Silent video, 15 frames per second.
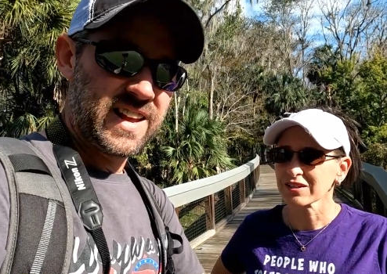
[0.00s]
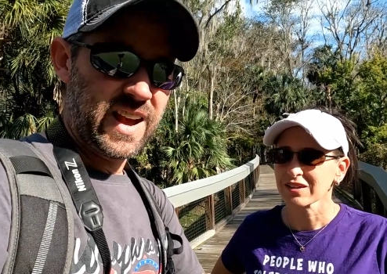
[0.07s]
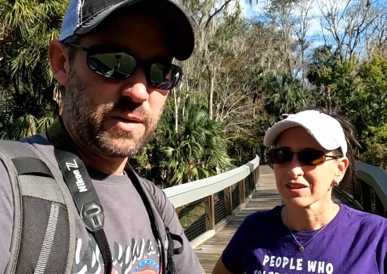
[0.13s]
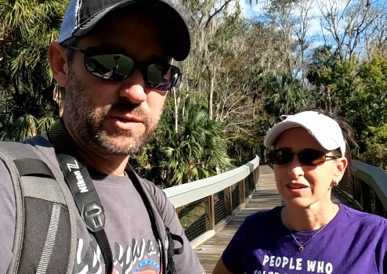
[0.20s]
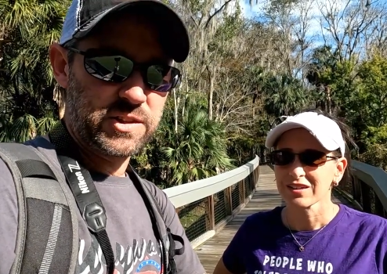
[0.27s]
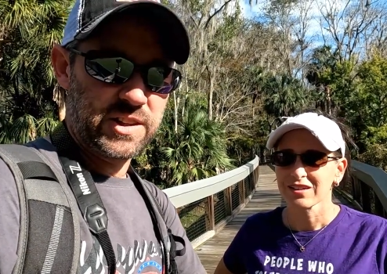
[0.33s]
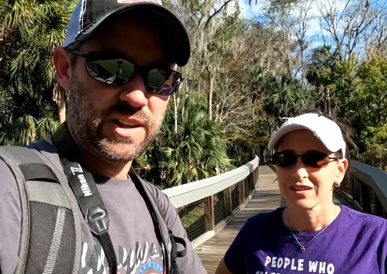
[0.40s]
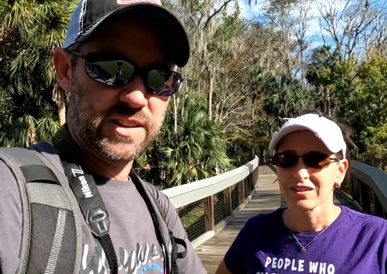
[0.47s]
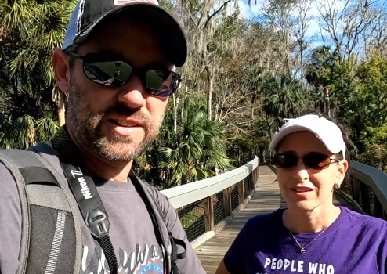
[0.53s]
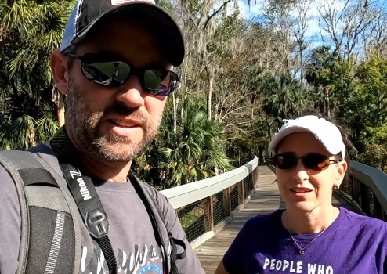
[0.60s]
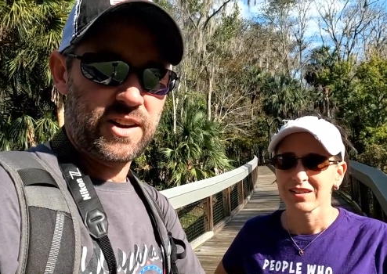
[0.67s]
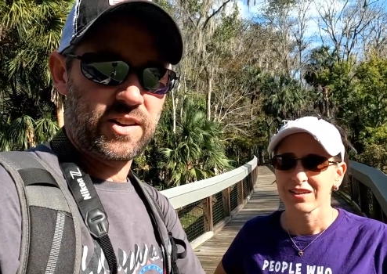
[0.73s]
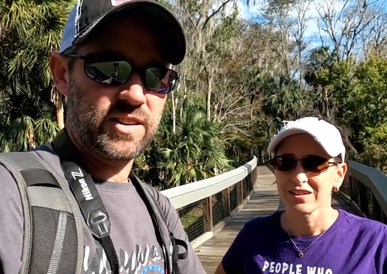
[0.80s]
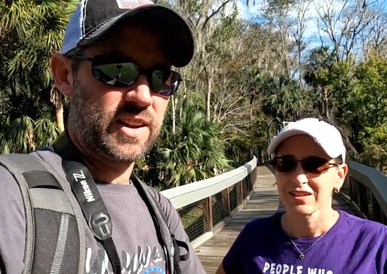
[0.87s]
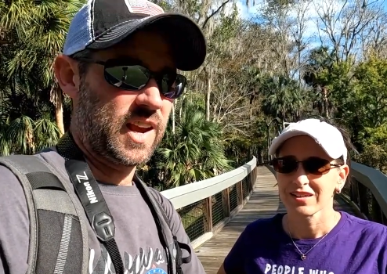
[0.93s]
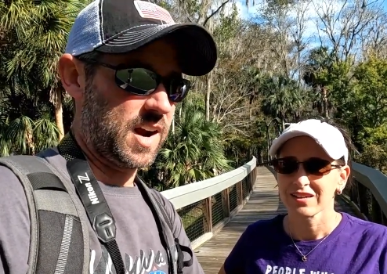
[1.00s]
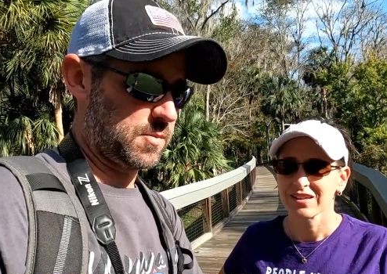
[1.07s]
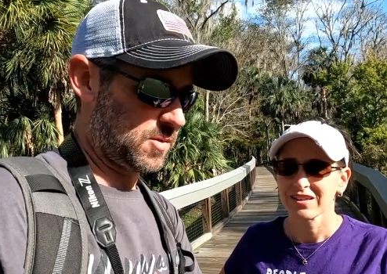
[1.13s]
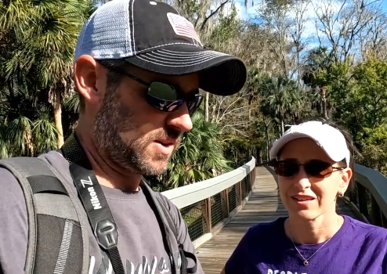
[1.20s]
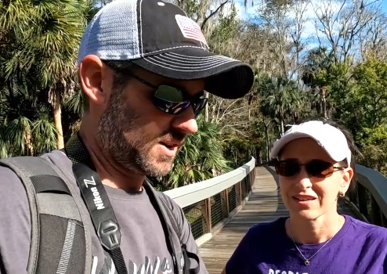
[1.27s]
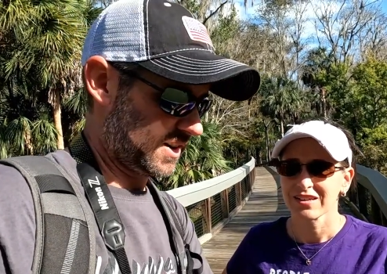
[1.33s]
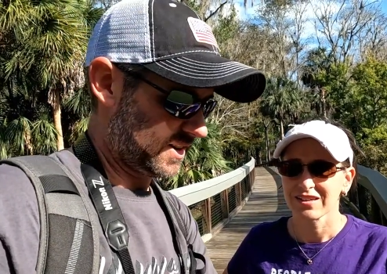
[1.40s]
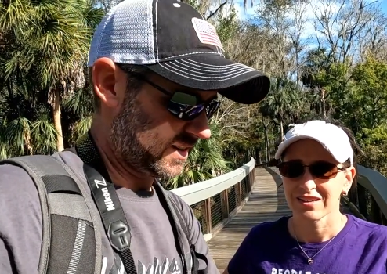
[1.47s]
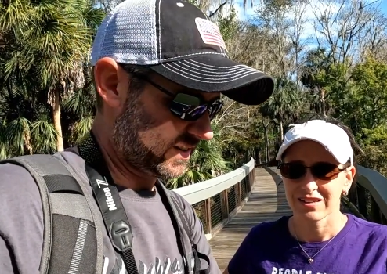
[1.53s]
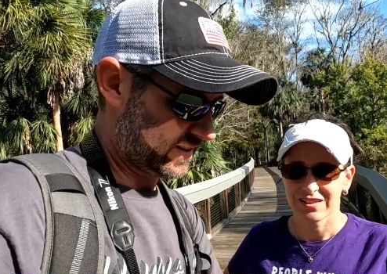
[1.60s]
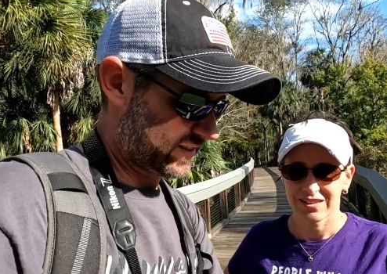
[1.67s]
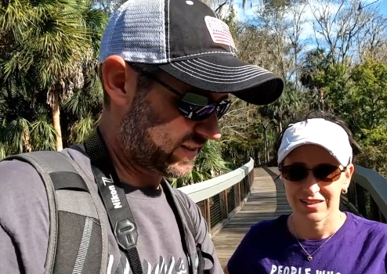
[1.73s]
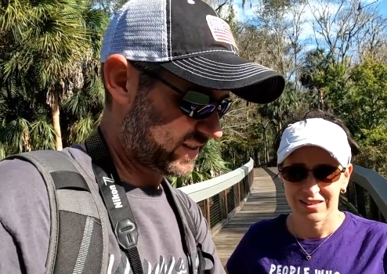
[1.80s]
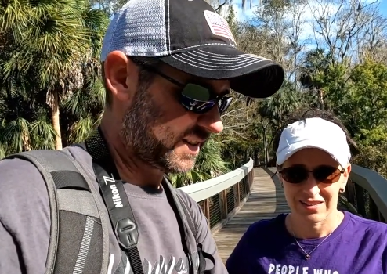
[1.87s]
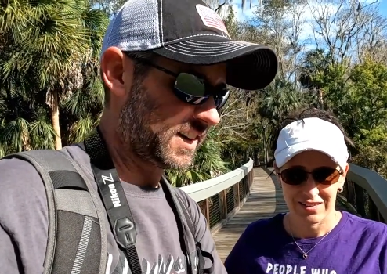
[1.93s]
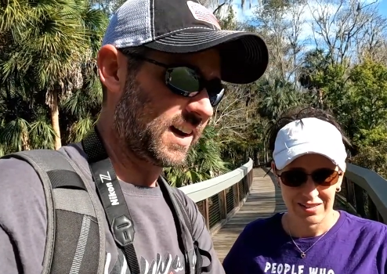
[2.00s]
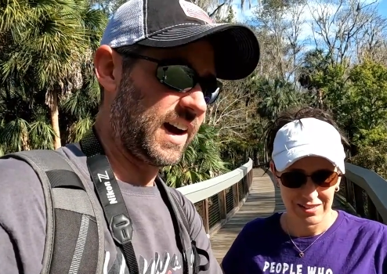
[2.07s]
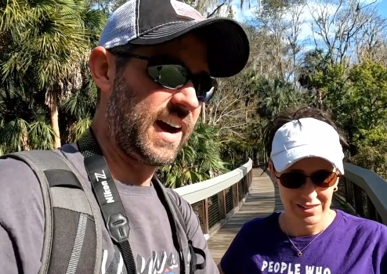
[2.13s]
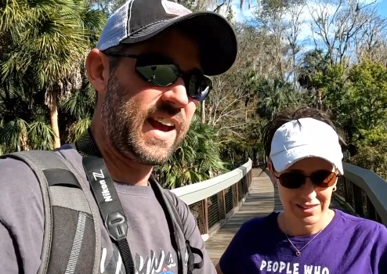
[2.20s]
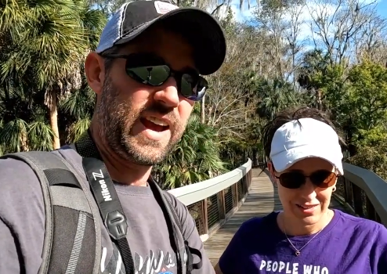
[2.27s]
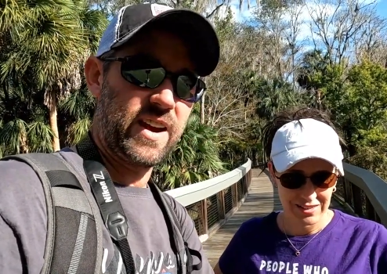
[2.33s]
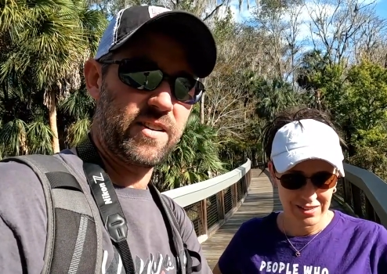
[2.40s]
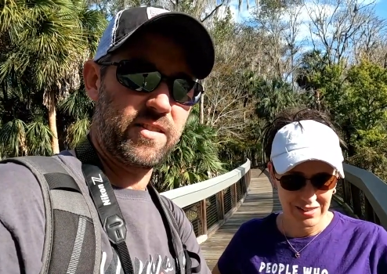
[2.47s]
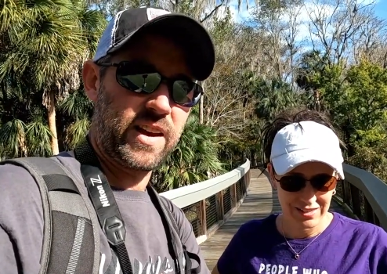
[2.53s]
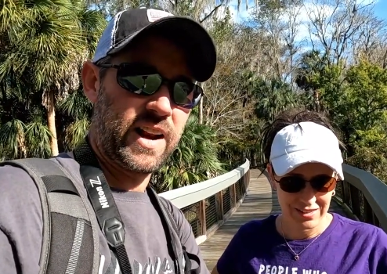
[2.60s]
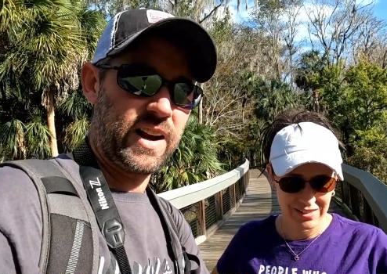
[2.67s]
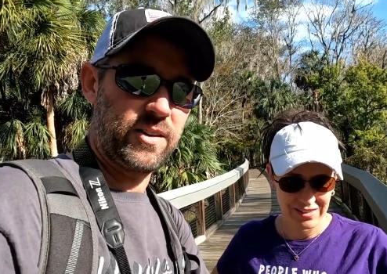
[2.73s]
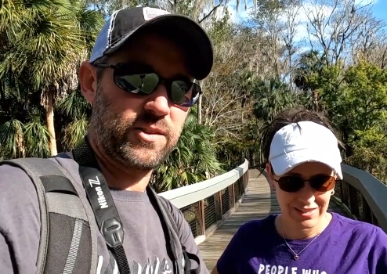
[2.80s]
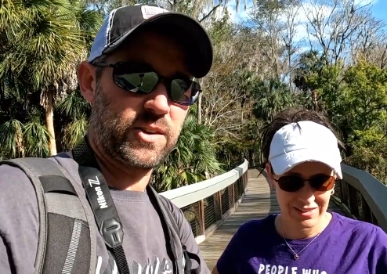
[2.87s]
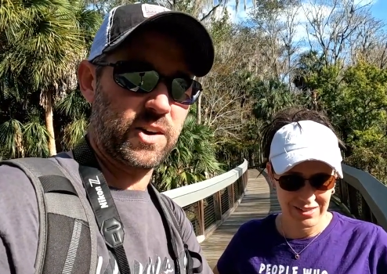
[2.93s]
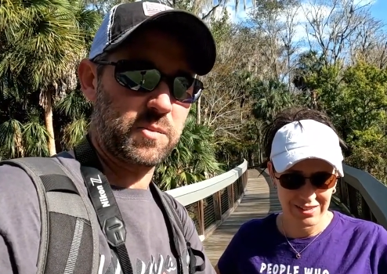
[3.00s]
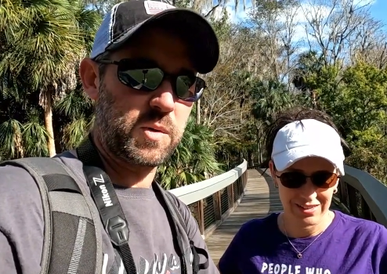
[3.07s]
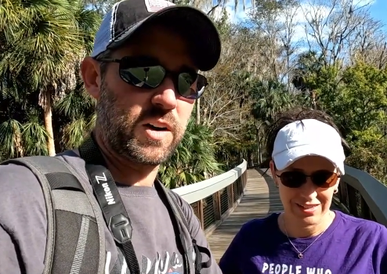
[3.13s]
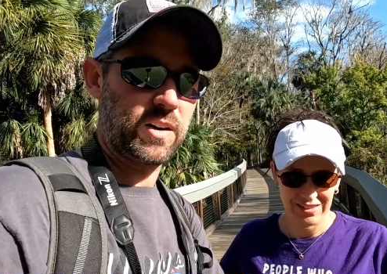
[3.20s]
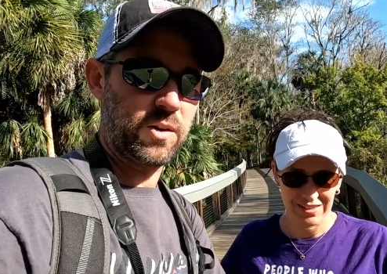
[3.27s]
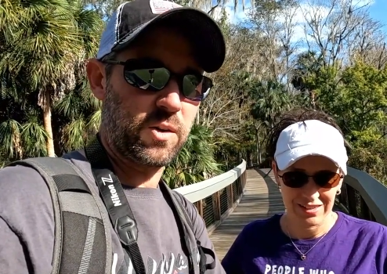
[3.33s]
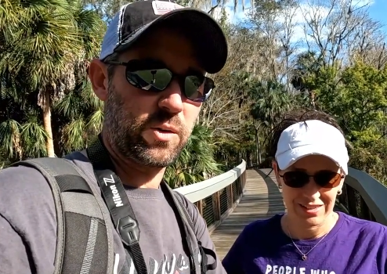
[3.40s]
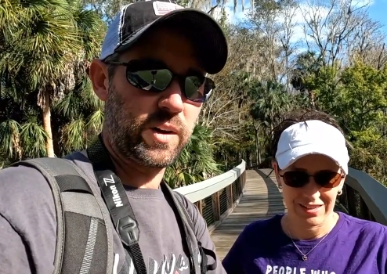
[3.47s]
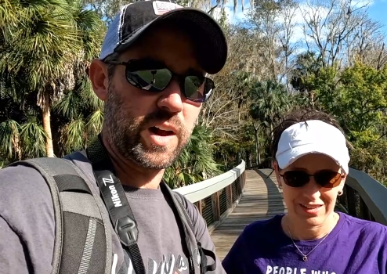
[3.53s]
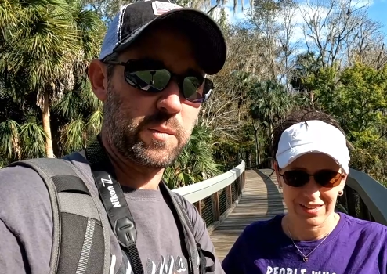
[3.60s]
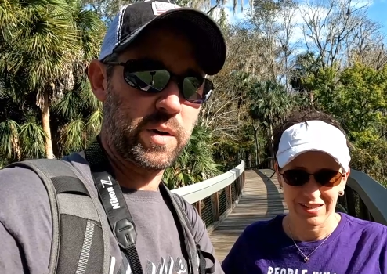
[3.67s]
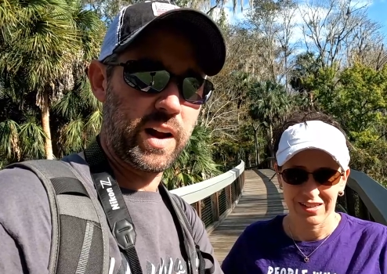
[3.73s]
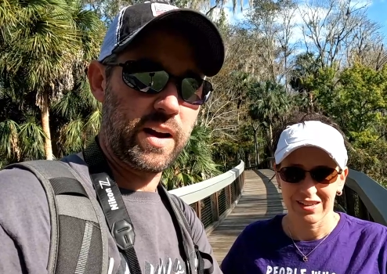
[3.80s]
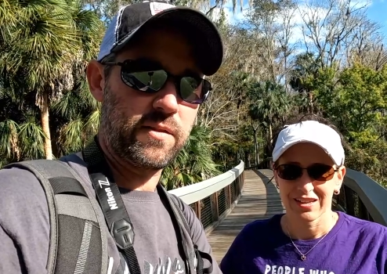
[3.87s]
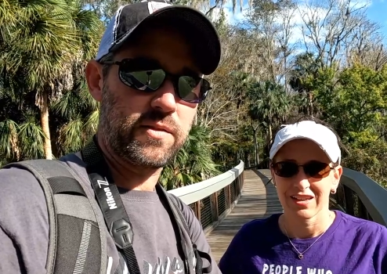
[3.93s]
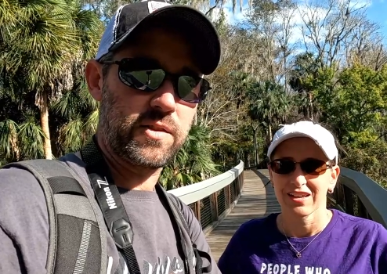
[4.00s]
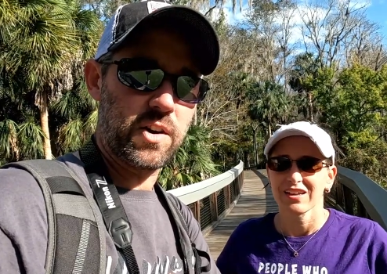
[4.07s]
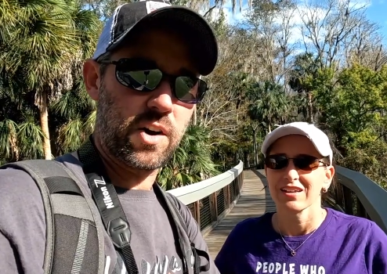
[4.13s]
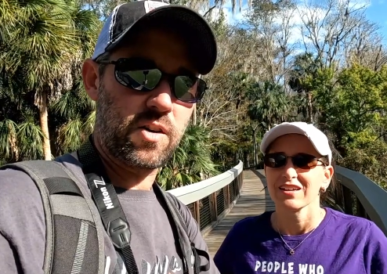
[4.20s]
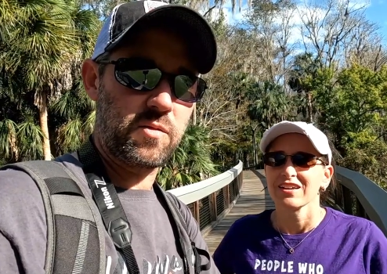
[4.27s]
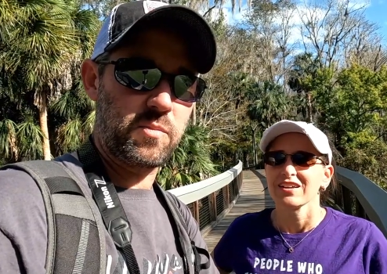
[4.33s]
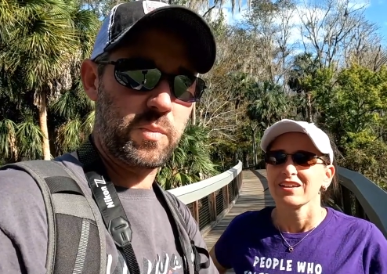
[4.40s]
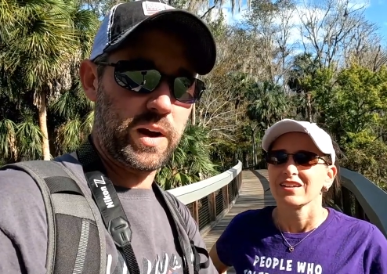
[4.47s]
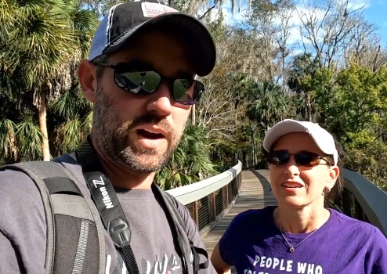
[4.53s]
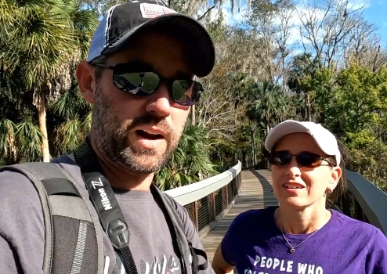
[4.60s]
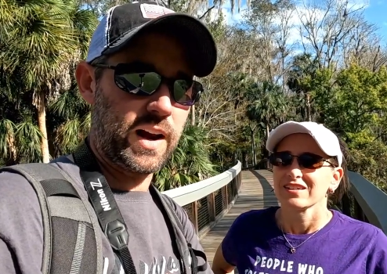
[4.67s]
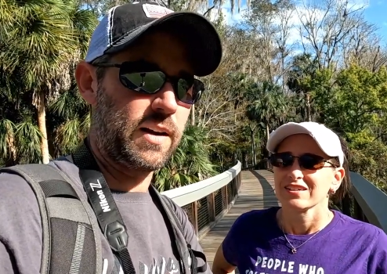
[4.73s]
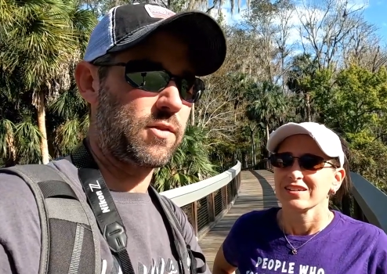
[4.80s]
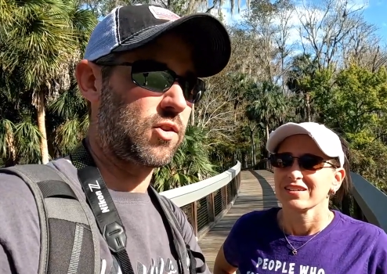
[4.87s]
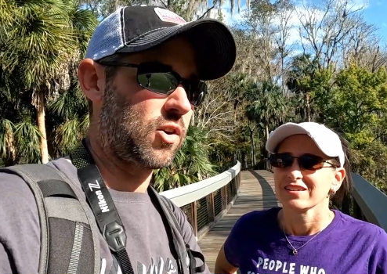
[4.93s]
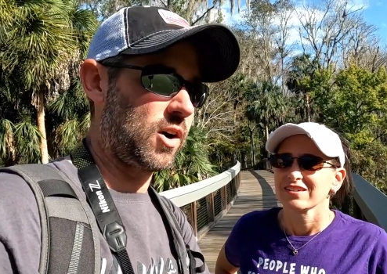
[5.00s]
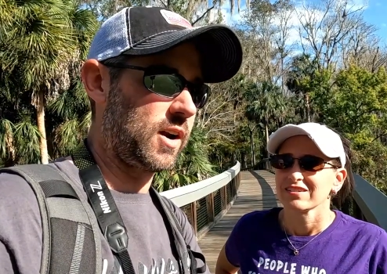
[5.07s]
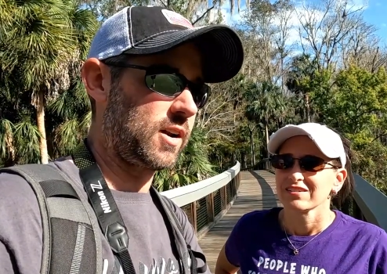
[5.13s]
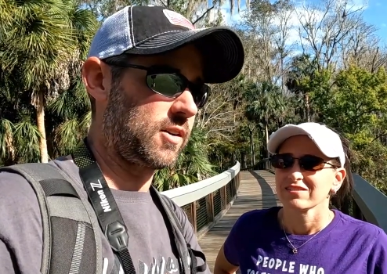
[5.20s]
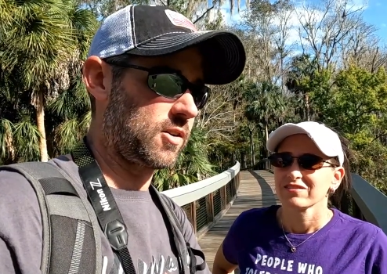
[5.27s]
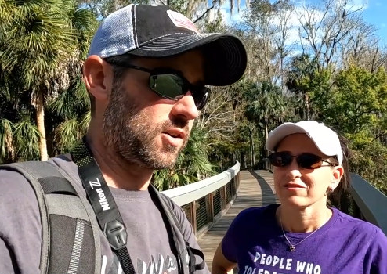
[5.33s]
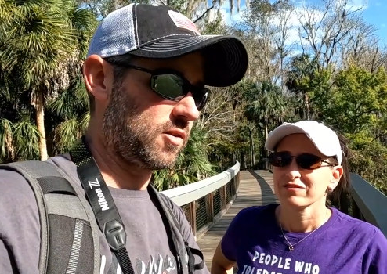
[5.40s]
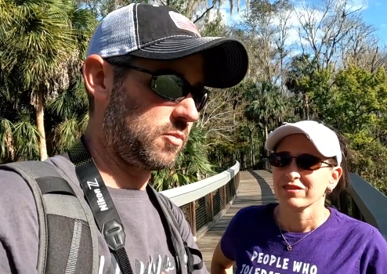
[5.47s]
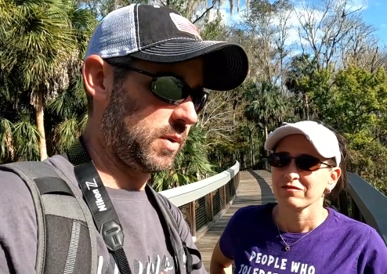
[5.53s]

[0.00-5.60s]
Speaker 1: Yeah, what you didn't see on camera is I have, and I don't talk about it a whole lot, but I have nerve pain. I have chronic nerve